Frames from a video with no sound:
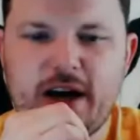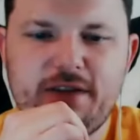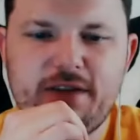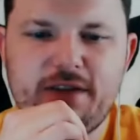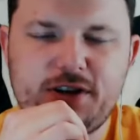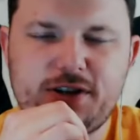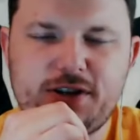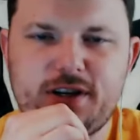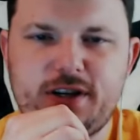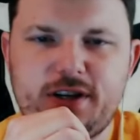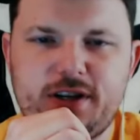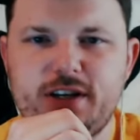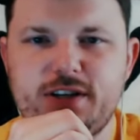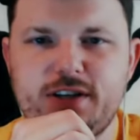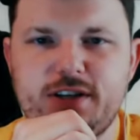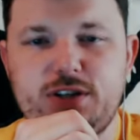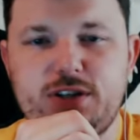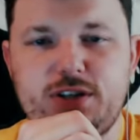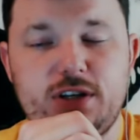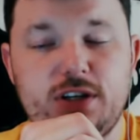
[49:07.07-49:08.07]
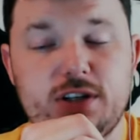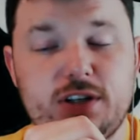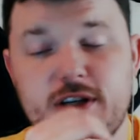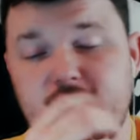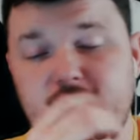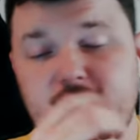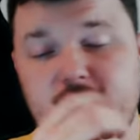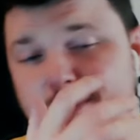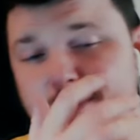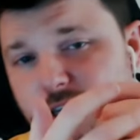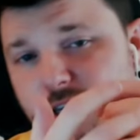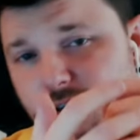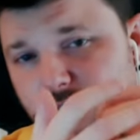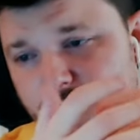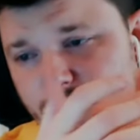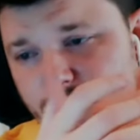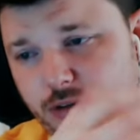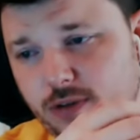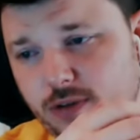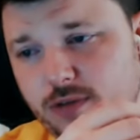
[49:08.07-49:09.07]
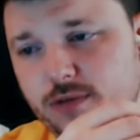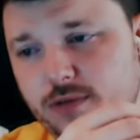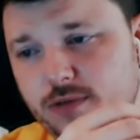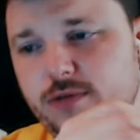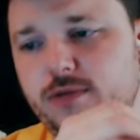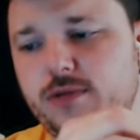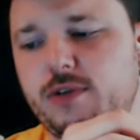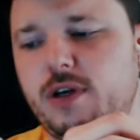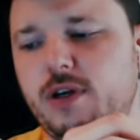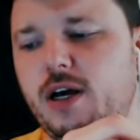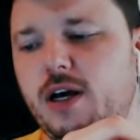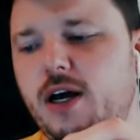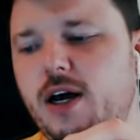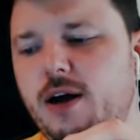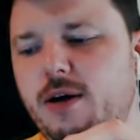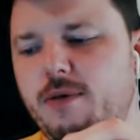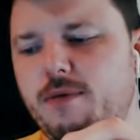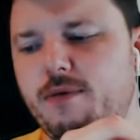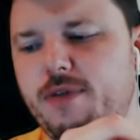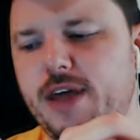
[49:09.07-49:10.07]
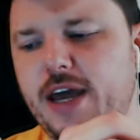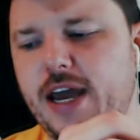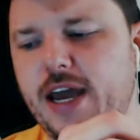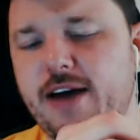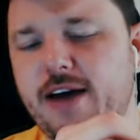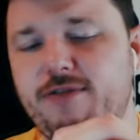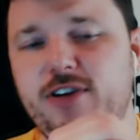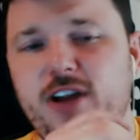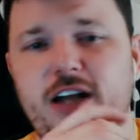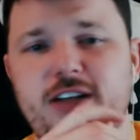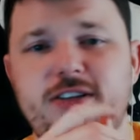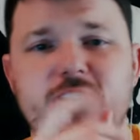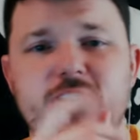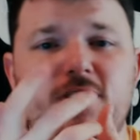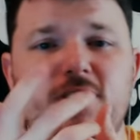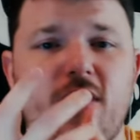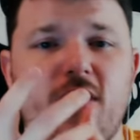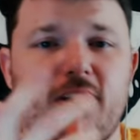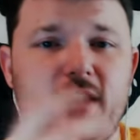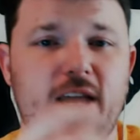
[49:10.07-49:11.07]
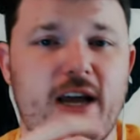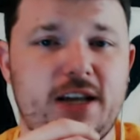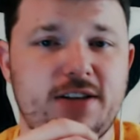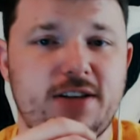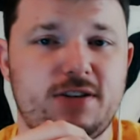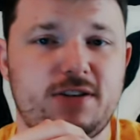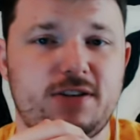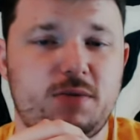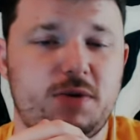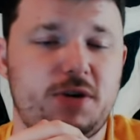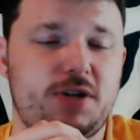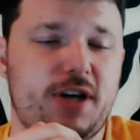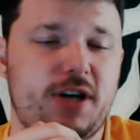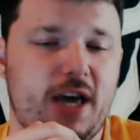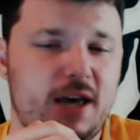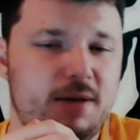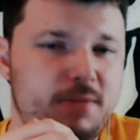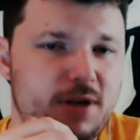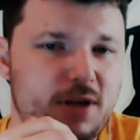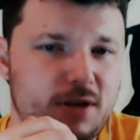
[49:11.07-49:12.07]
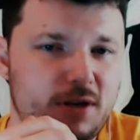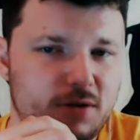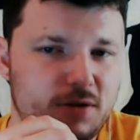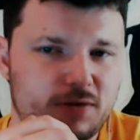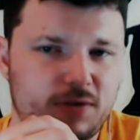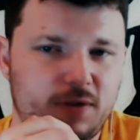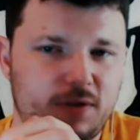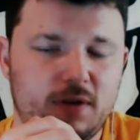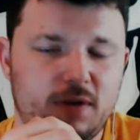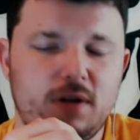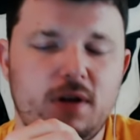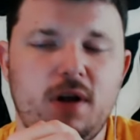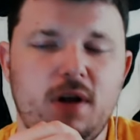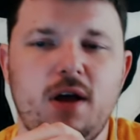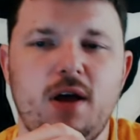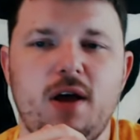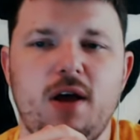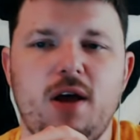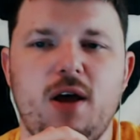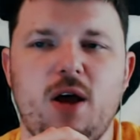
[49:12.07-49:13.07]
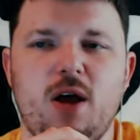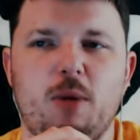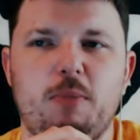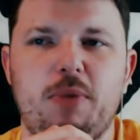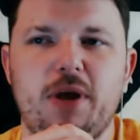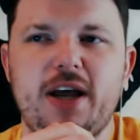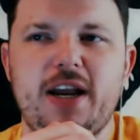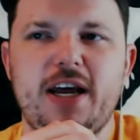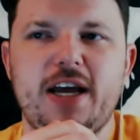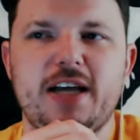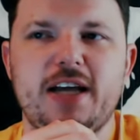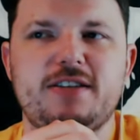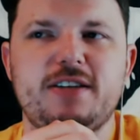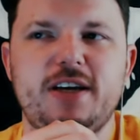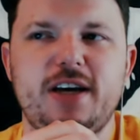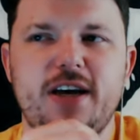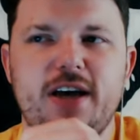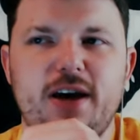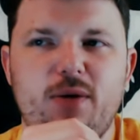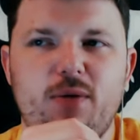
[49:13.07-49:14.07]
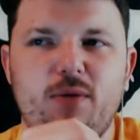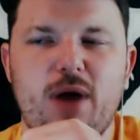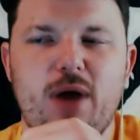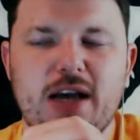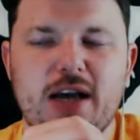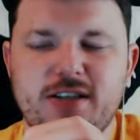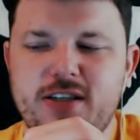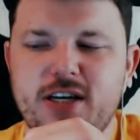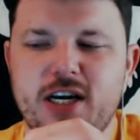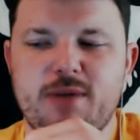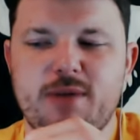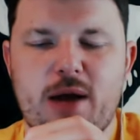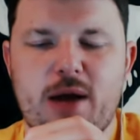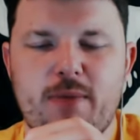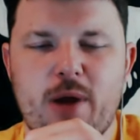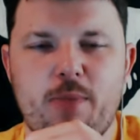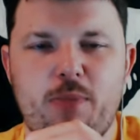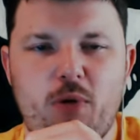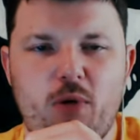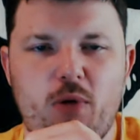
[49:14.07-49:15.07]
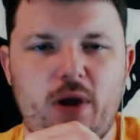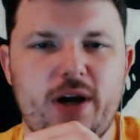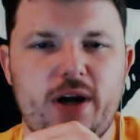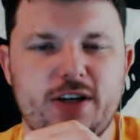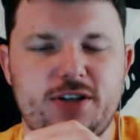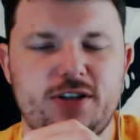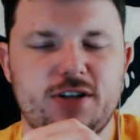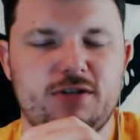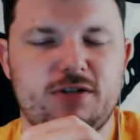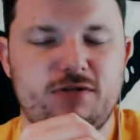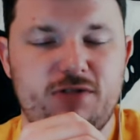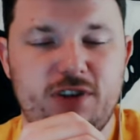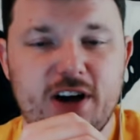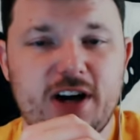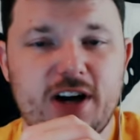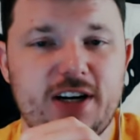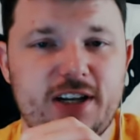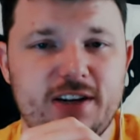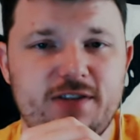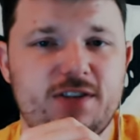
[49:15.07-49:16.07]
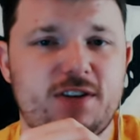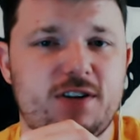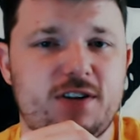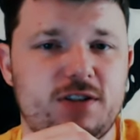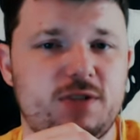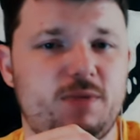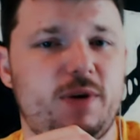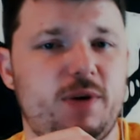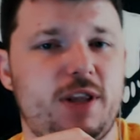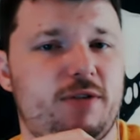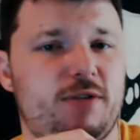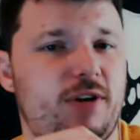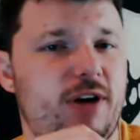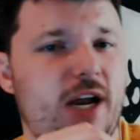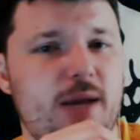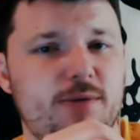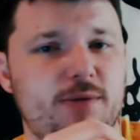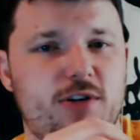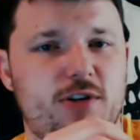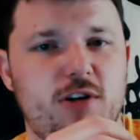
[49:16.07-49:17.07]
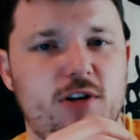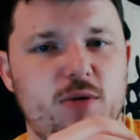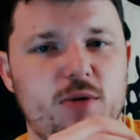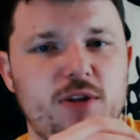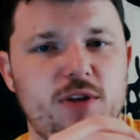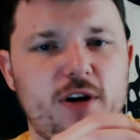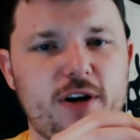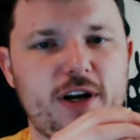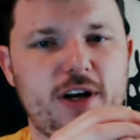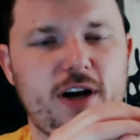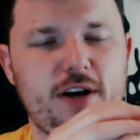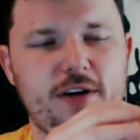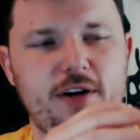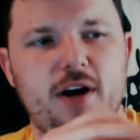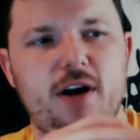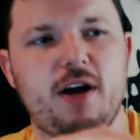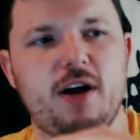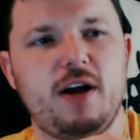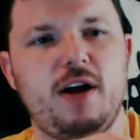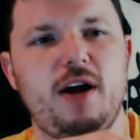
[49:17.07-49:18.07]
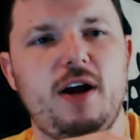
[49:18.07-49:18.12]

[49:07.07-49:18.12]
vision can be useful. They have lots of dark lances, which can be useful, but I stick by my point. It's just very difficult to win 3 games in a row with Dark Eldar.